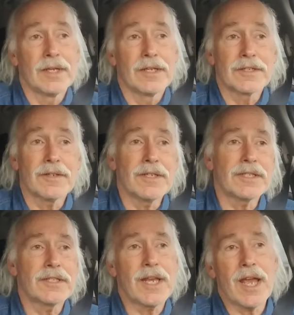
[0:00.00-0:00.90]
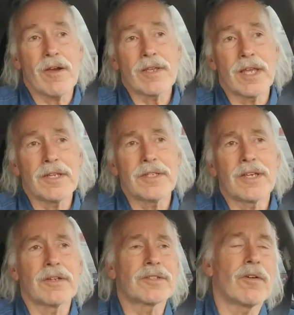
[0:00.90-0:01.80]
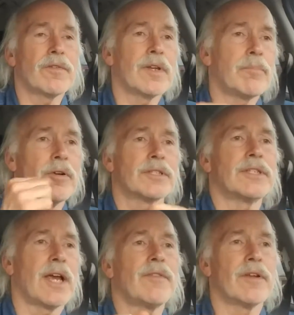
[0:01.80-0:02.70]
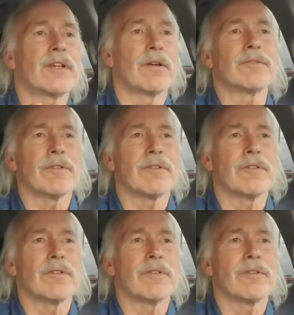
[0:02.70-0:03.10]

so he says, yeah, okay. So he gets over there, he puts it down there and goes,